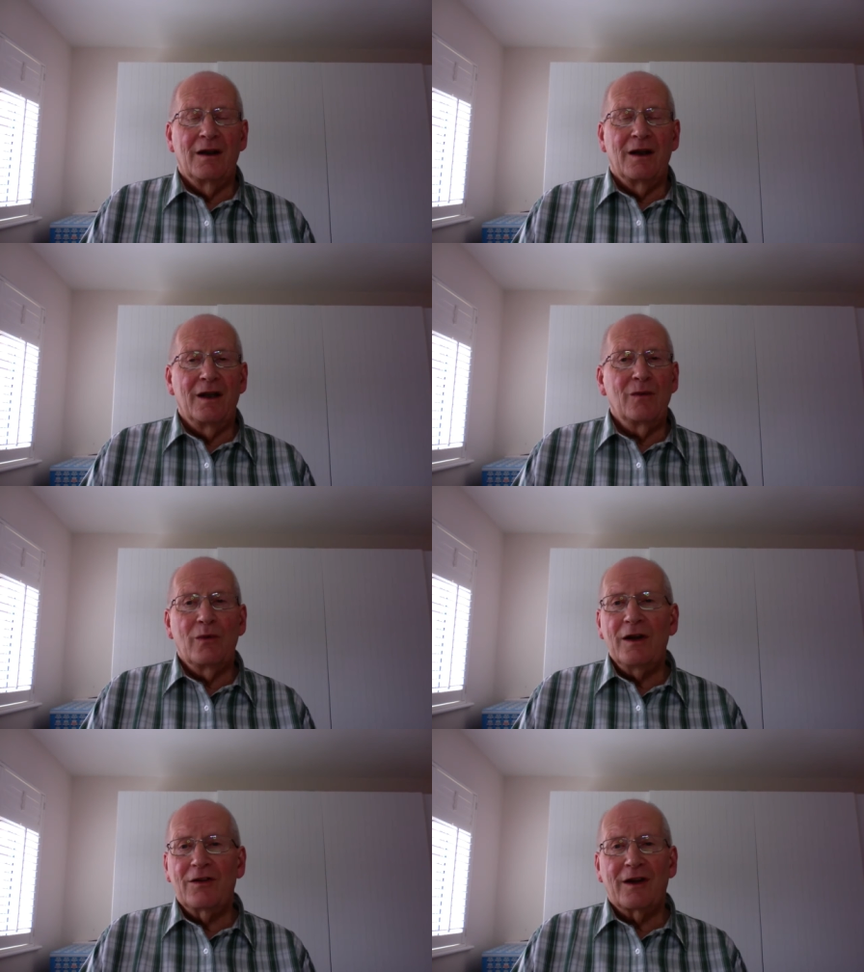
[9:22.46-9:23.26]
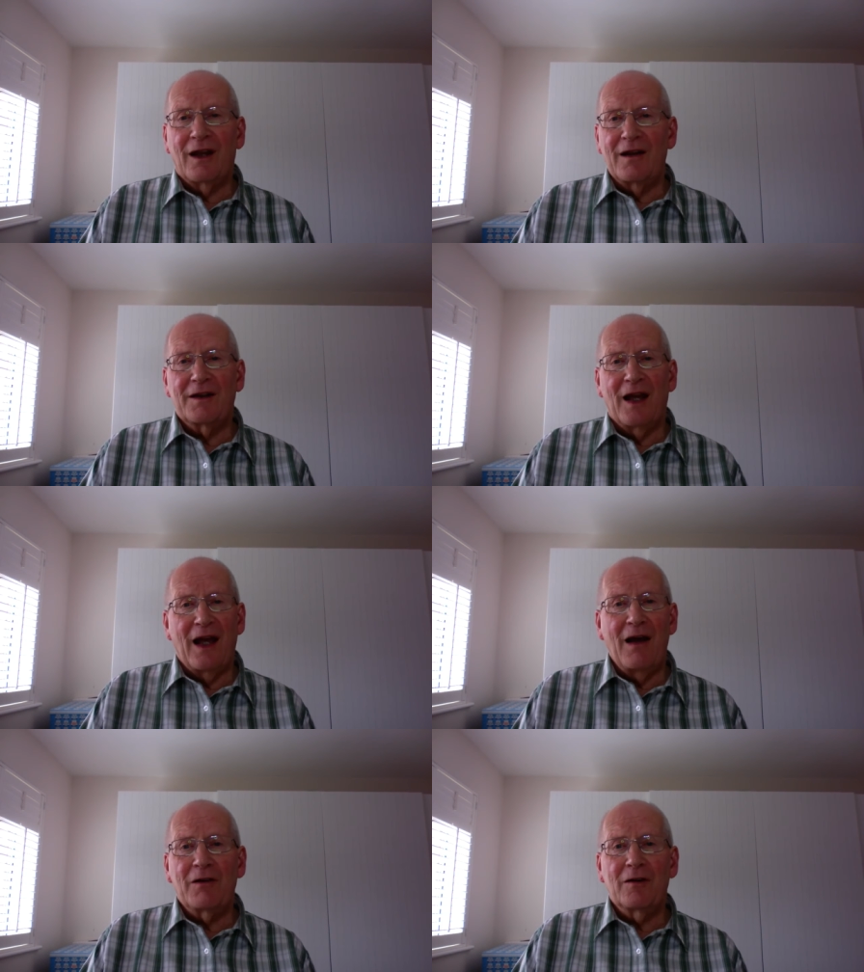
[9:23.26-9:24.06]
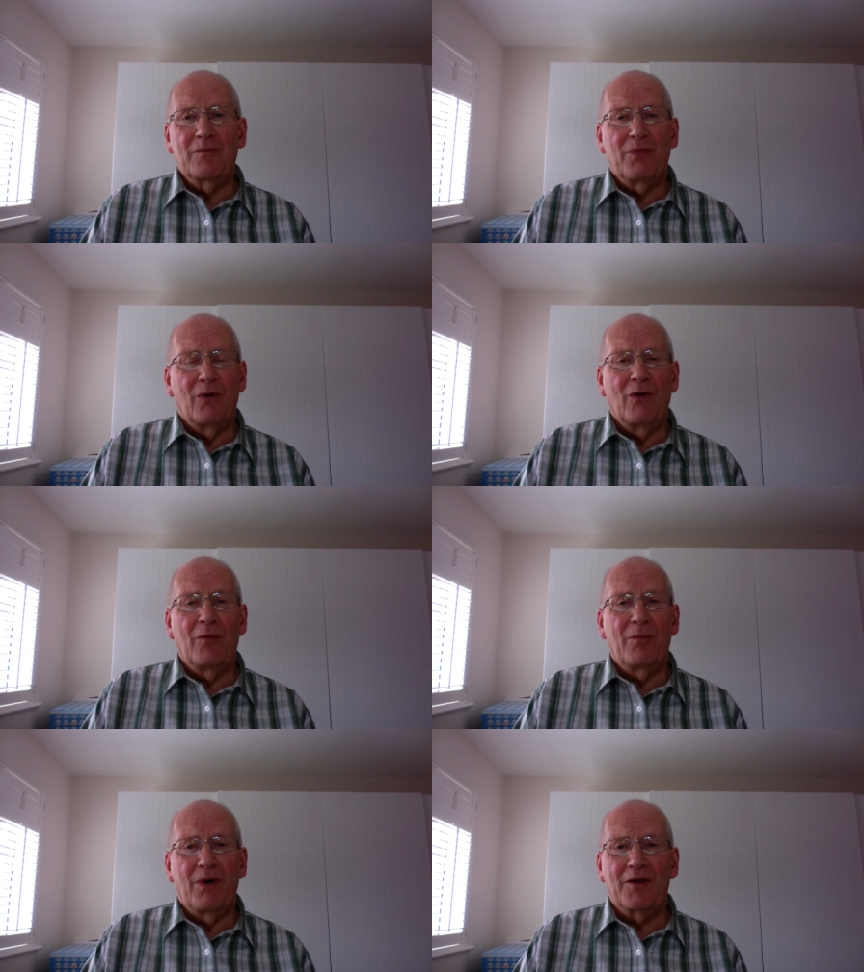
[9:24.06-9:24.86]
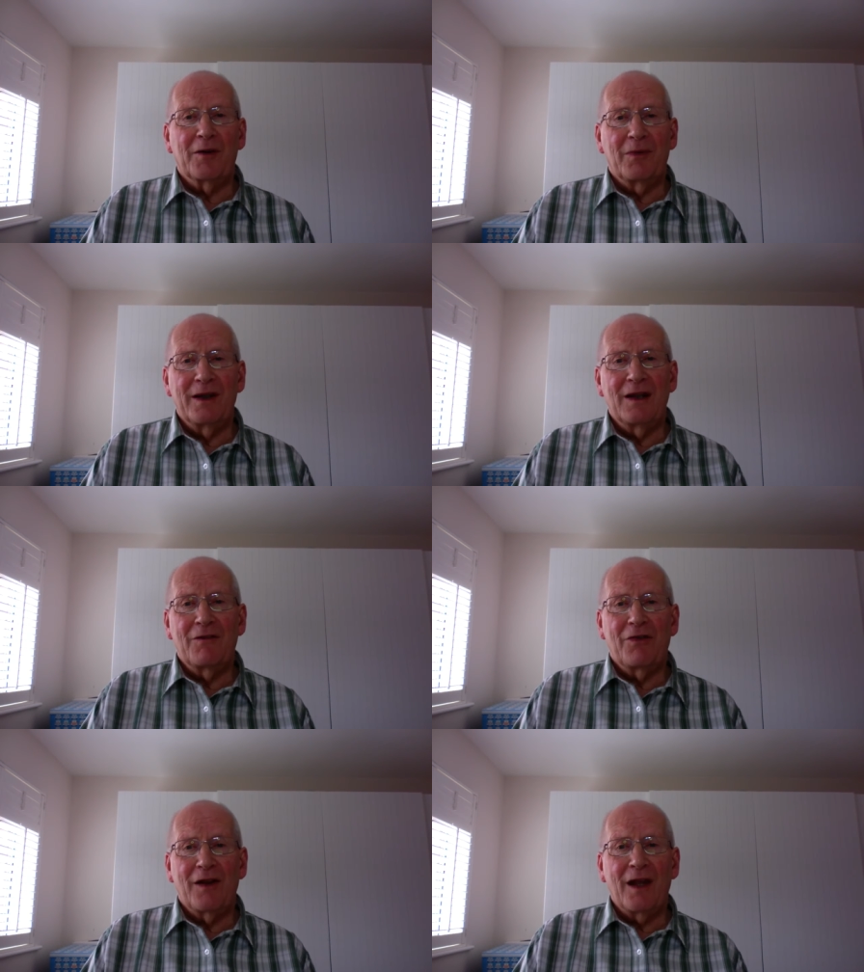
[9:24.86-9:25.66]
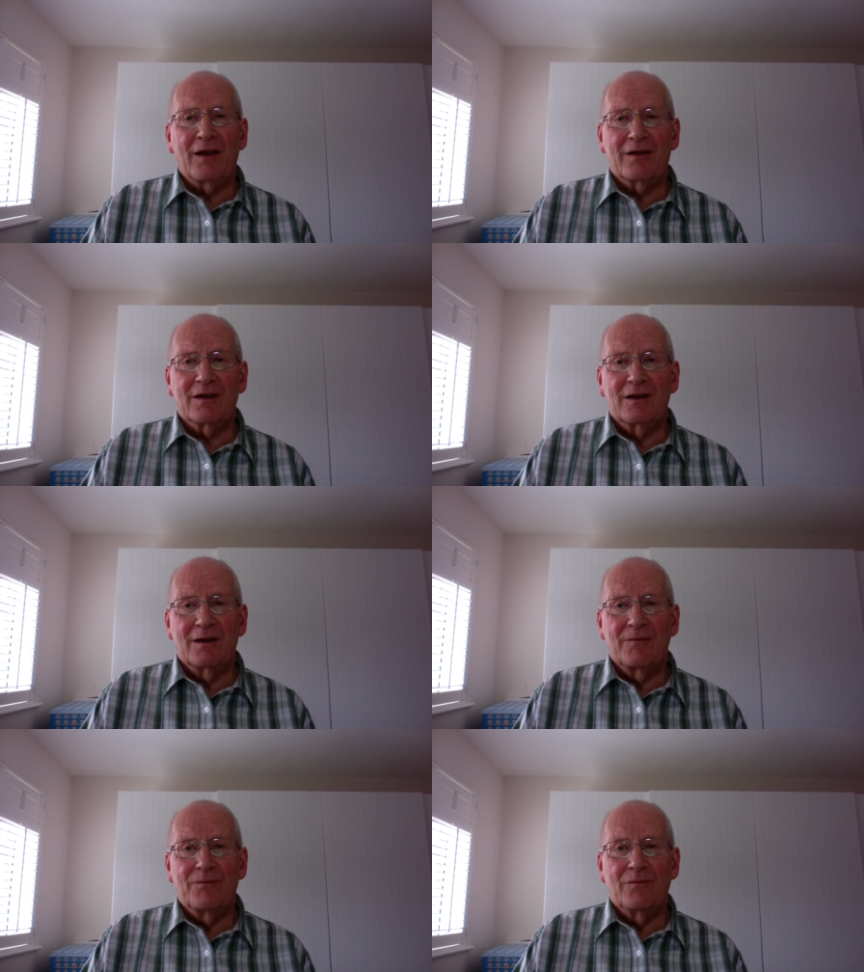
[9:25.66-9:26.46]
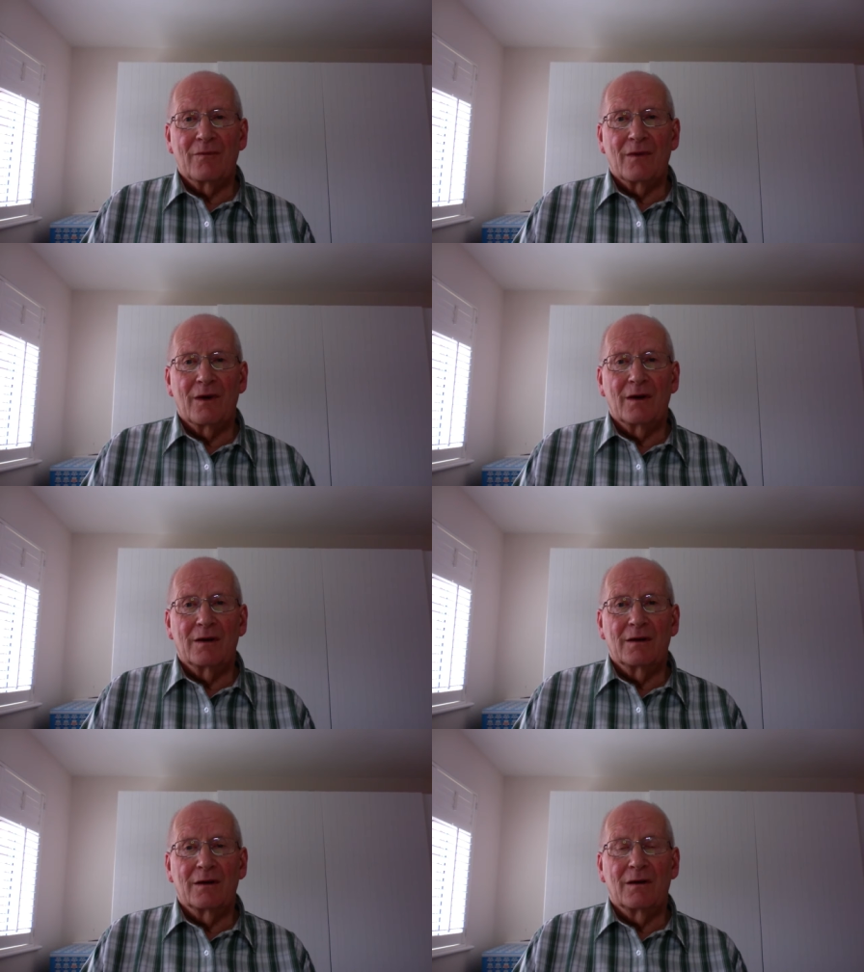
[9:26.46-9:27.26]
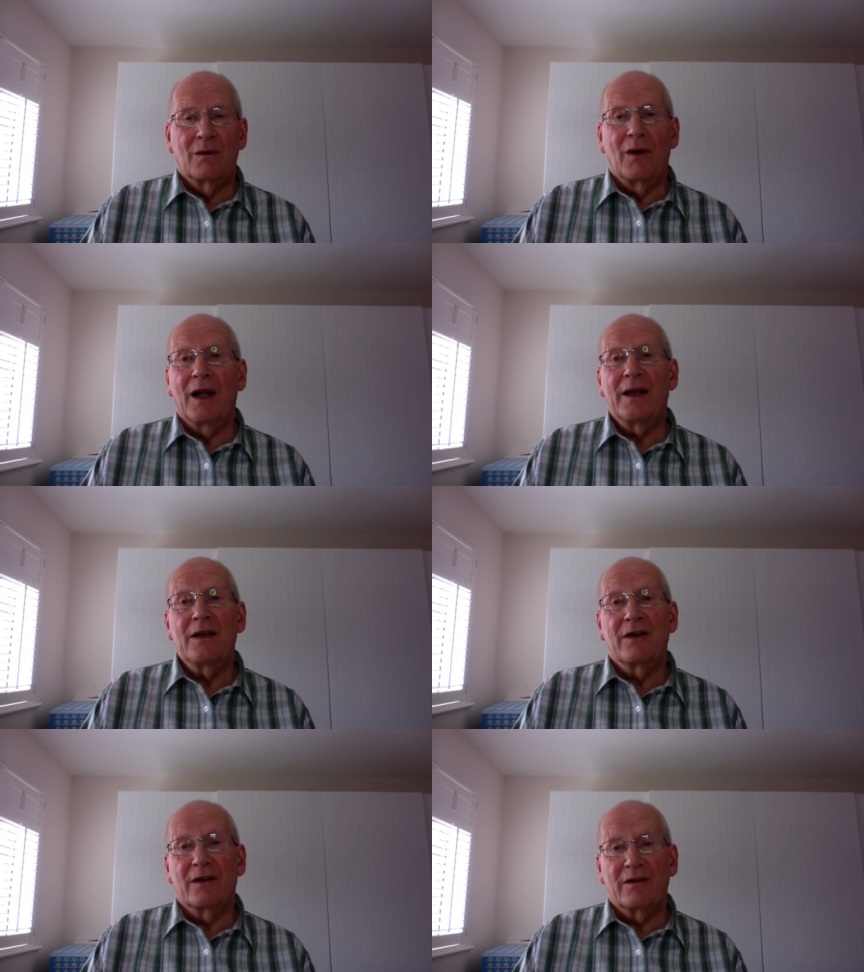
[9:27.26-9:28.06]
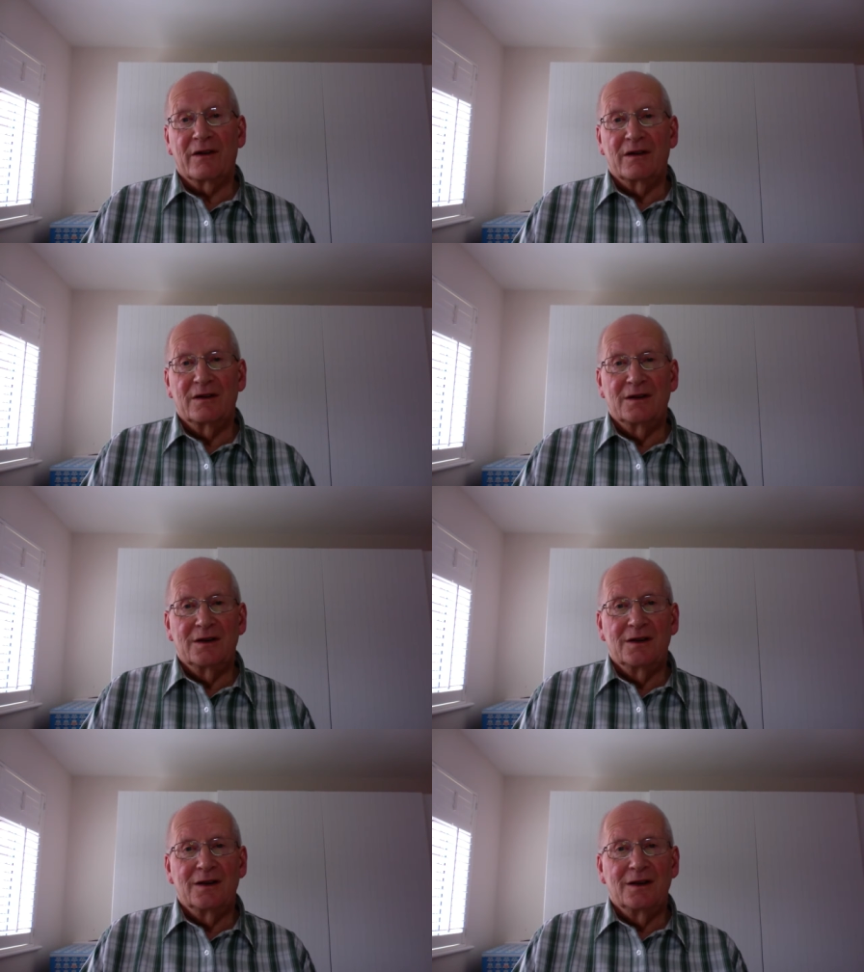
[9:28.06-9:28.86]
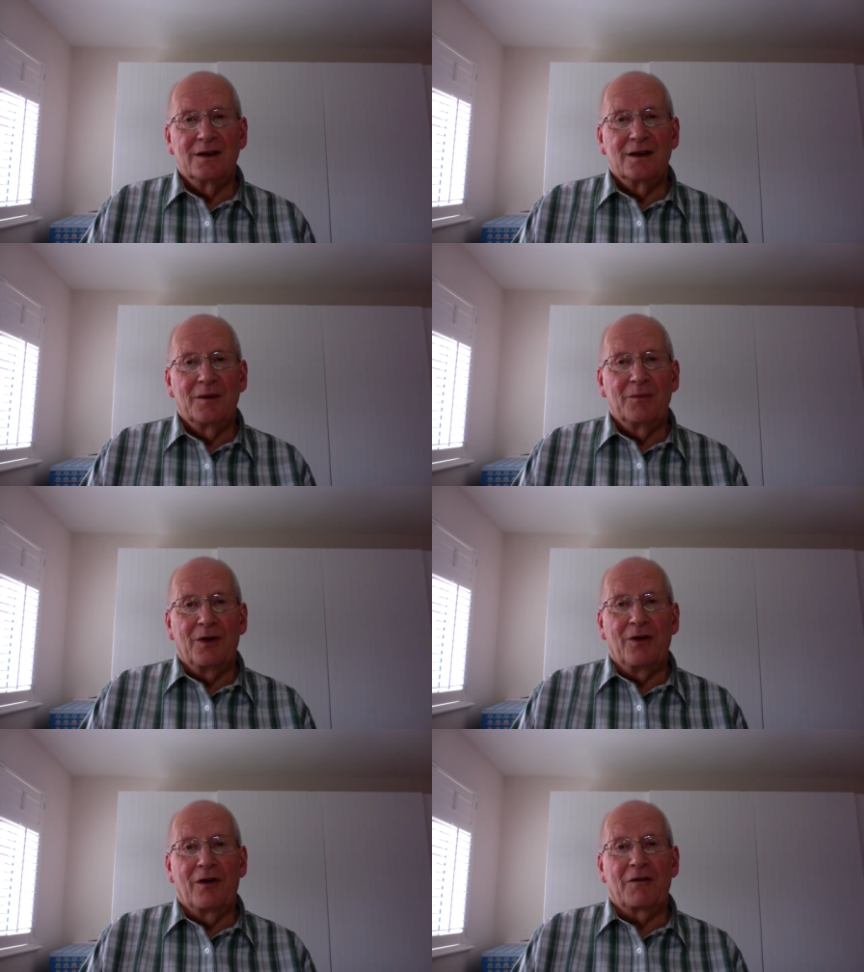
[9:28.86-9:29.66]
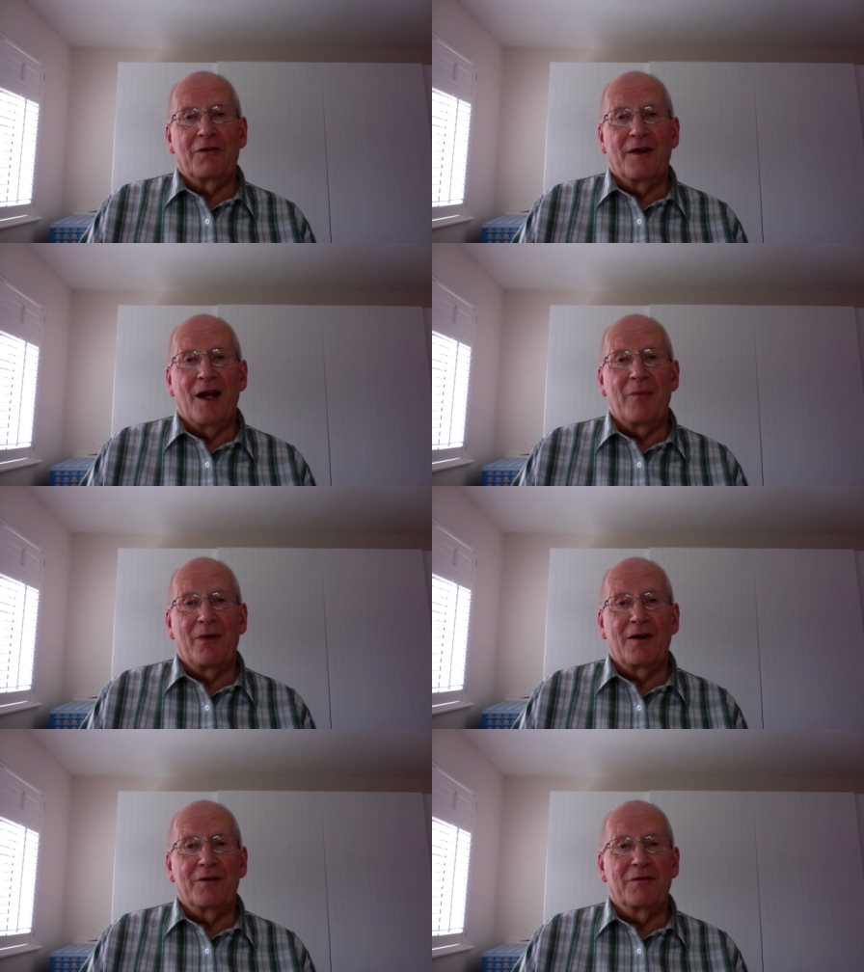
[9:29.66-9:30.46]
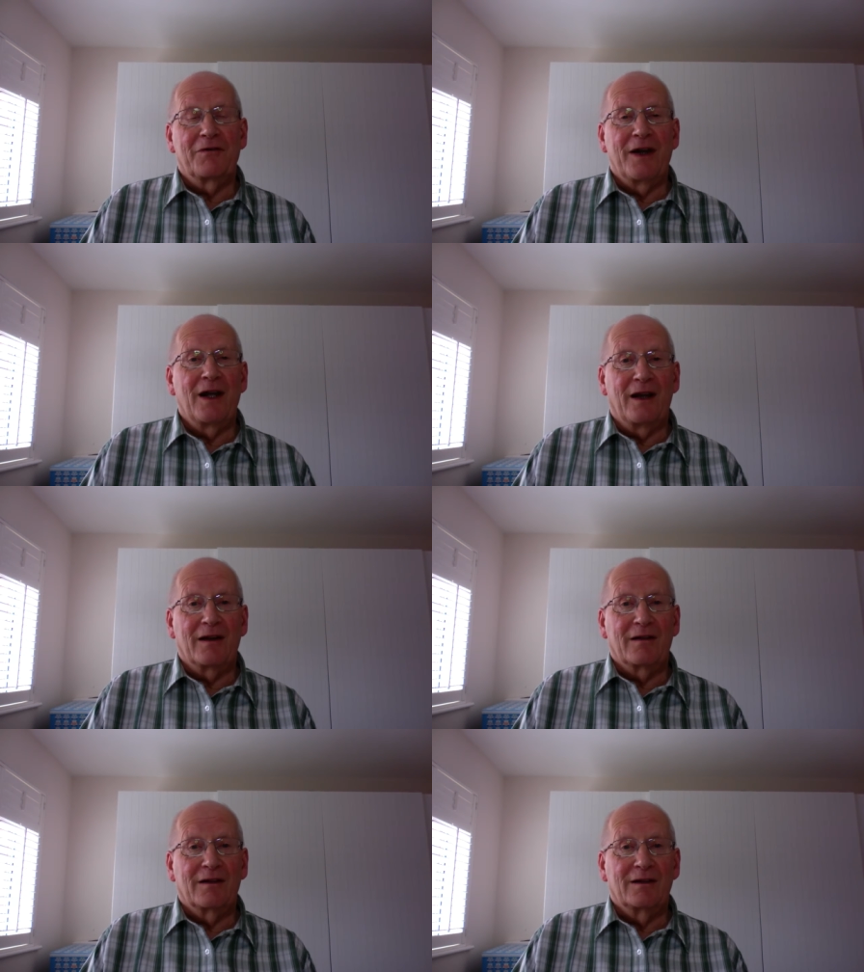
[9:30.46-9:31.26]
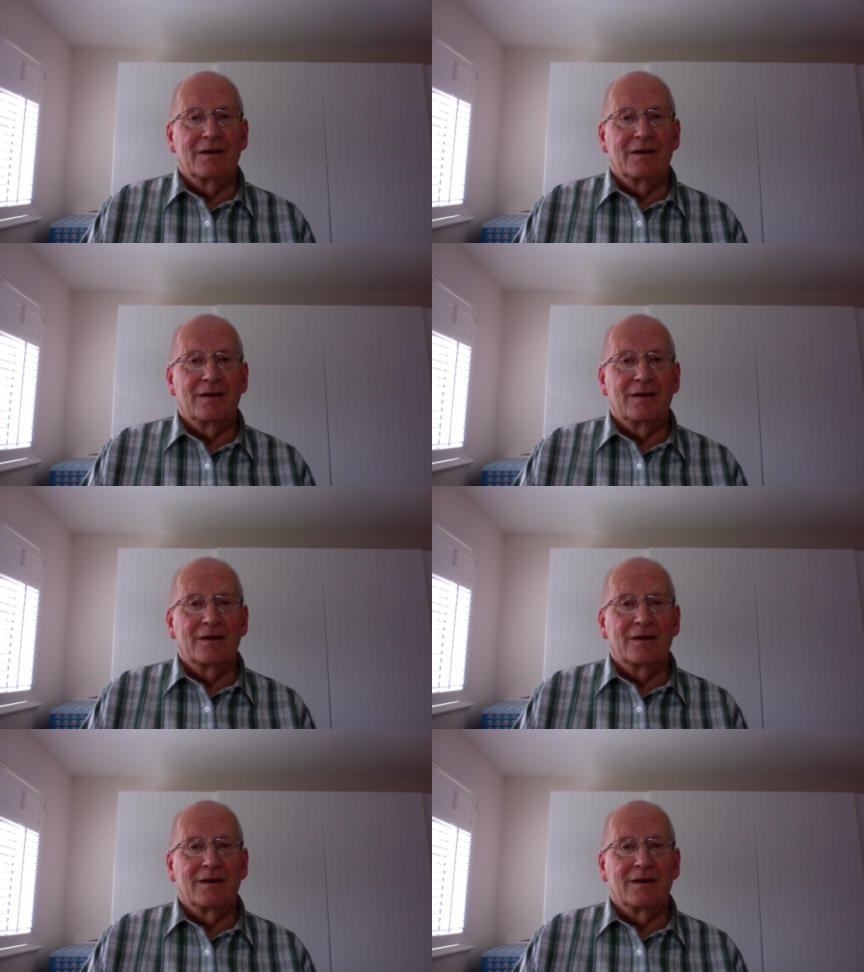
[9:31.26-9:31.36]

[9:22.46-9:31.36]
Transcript: In which case, how can Paul possibly give thanks? Well, he does, but not for their personal failings.